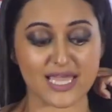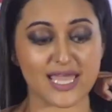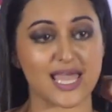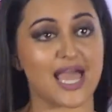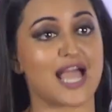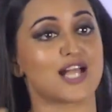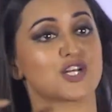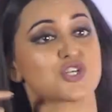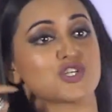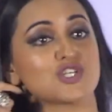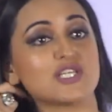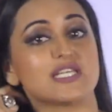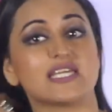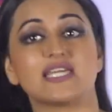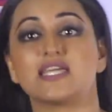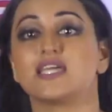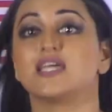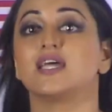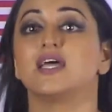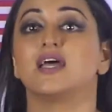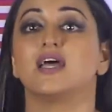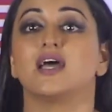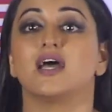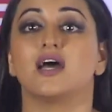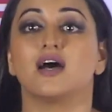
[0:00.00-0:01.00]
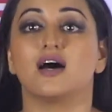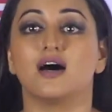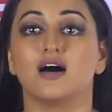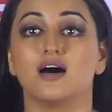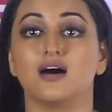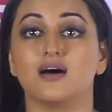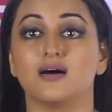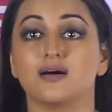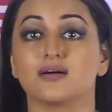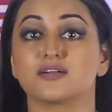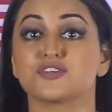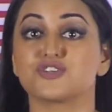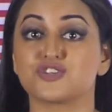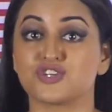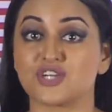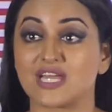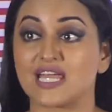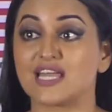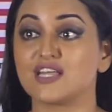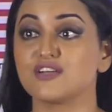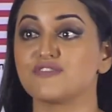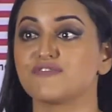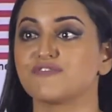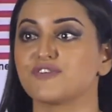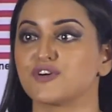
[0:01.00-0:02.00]
I actually
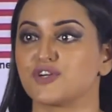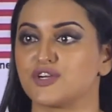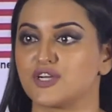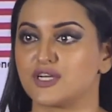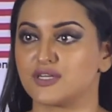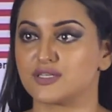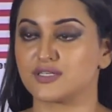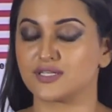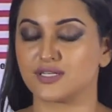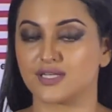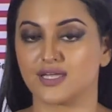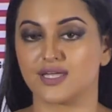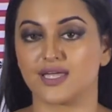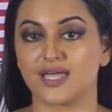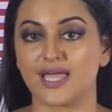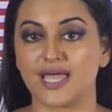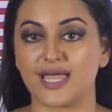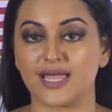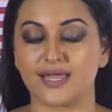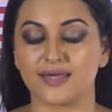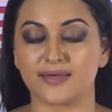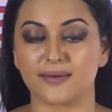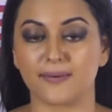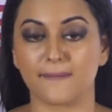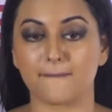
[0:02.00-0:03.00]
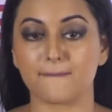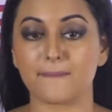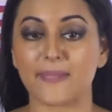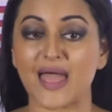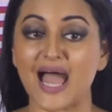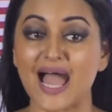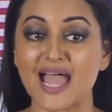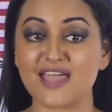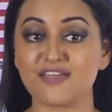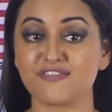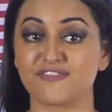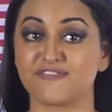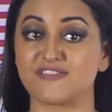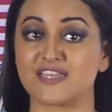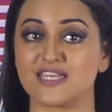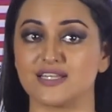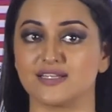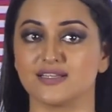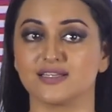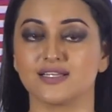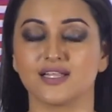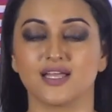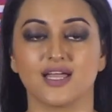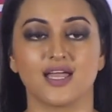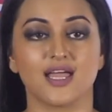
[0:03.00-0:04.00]
trained for it. And I
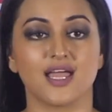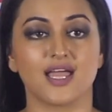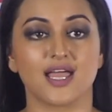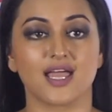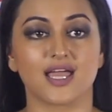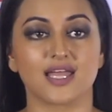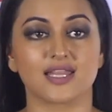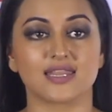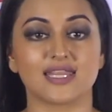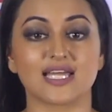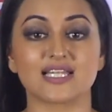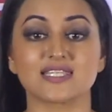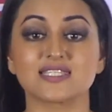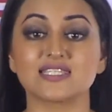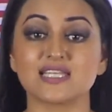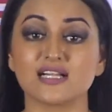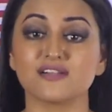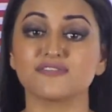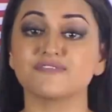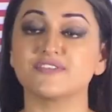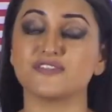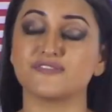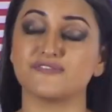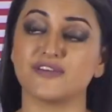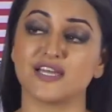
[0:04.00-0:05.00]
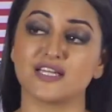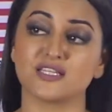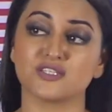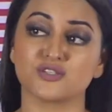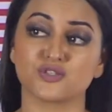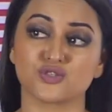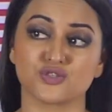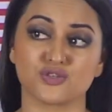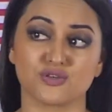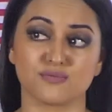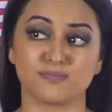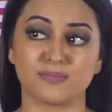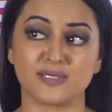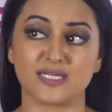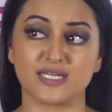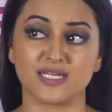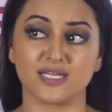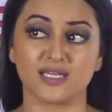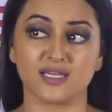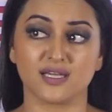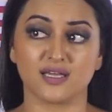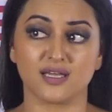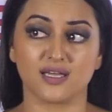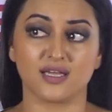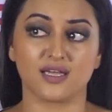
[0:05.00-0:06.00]
feel that self-defense should
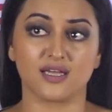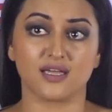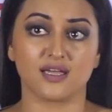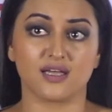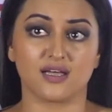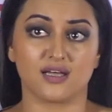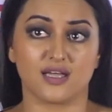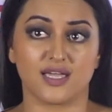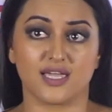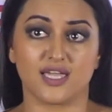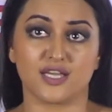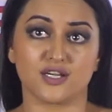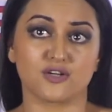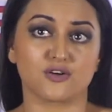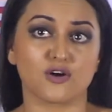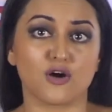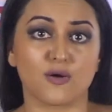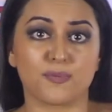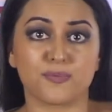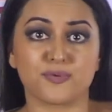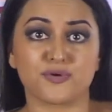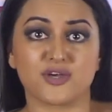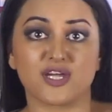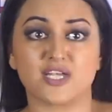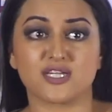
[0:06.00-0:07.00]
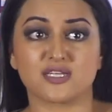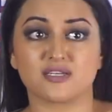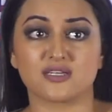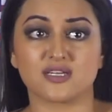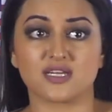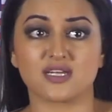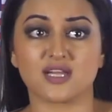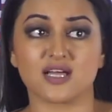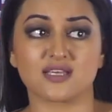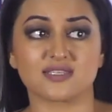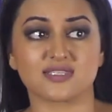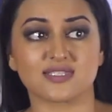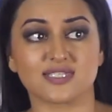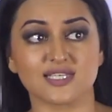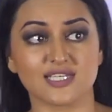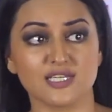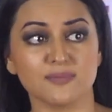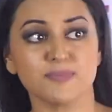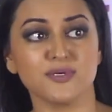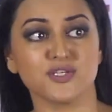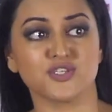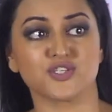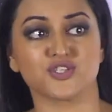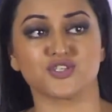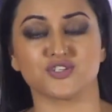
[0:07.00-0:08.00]
be incorporated in our
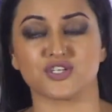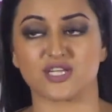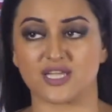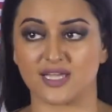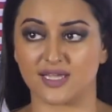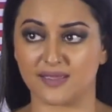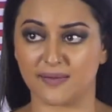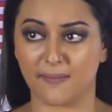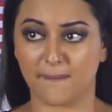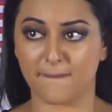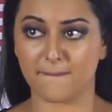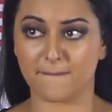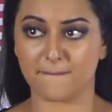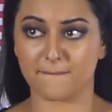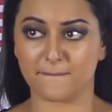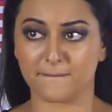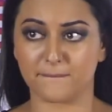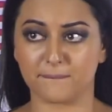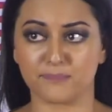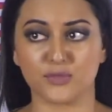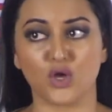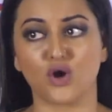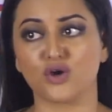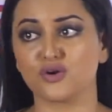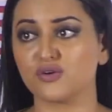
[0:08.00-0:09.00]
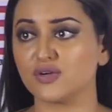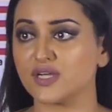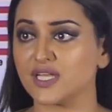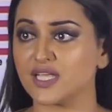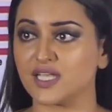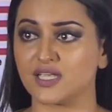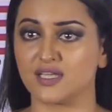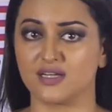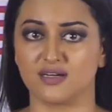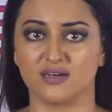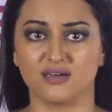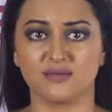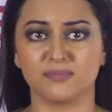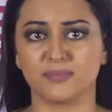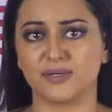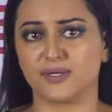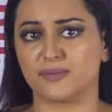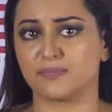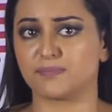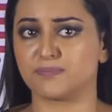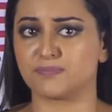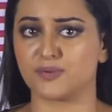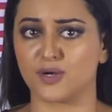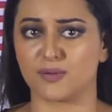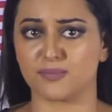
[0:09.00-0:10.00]
syllabus today. Not only here,
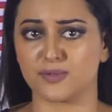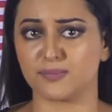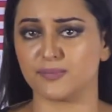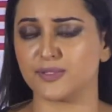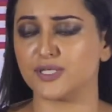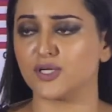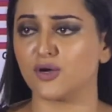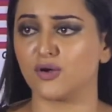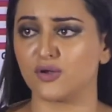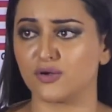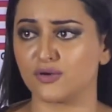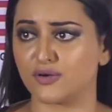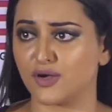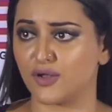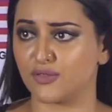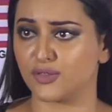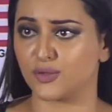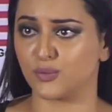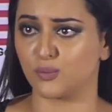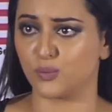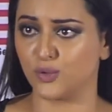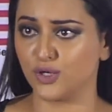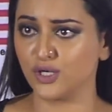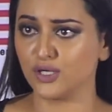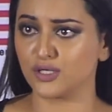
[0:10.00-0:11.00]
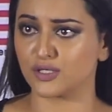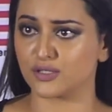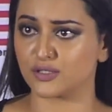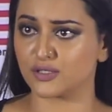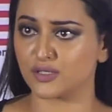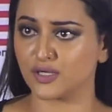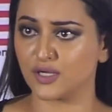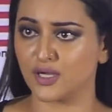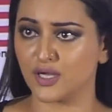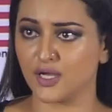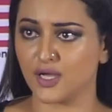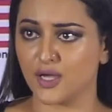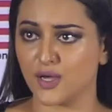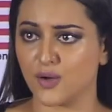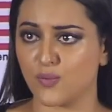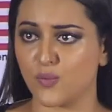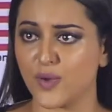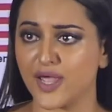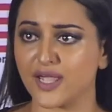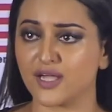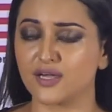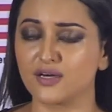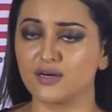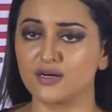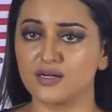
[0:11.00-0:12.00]
but probably all around the world,
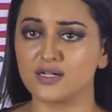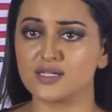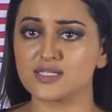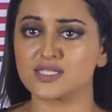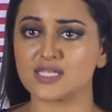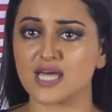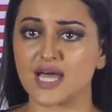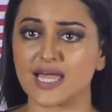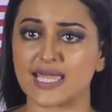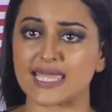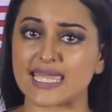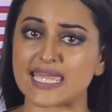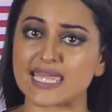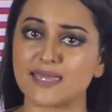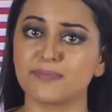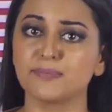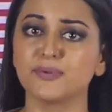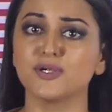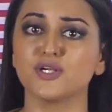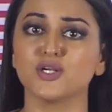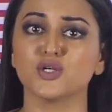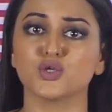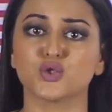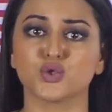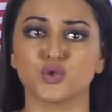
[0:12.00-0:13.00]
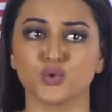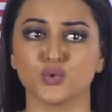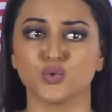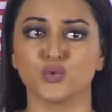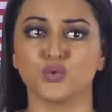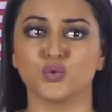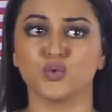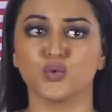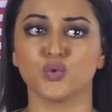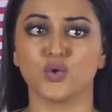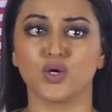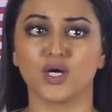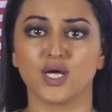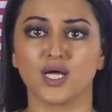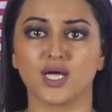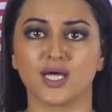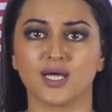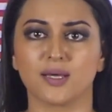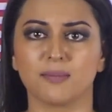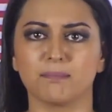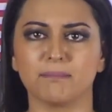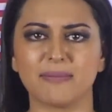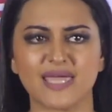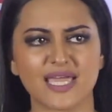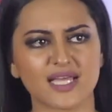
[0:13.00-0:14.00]
where girls are able to
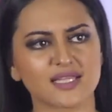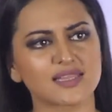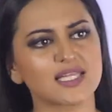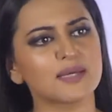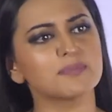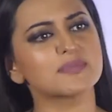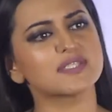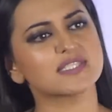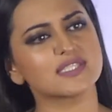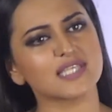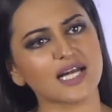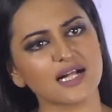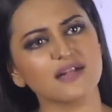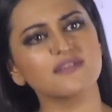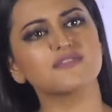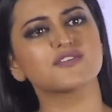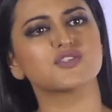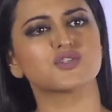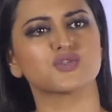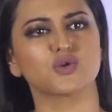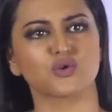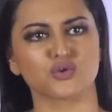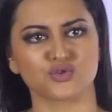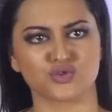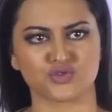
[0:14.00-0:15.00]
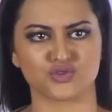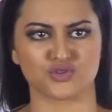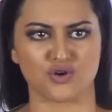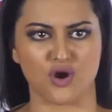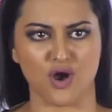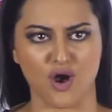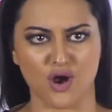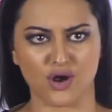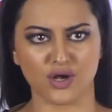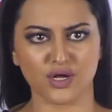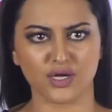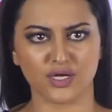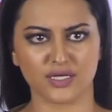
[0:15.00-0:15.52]
make themselves so strong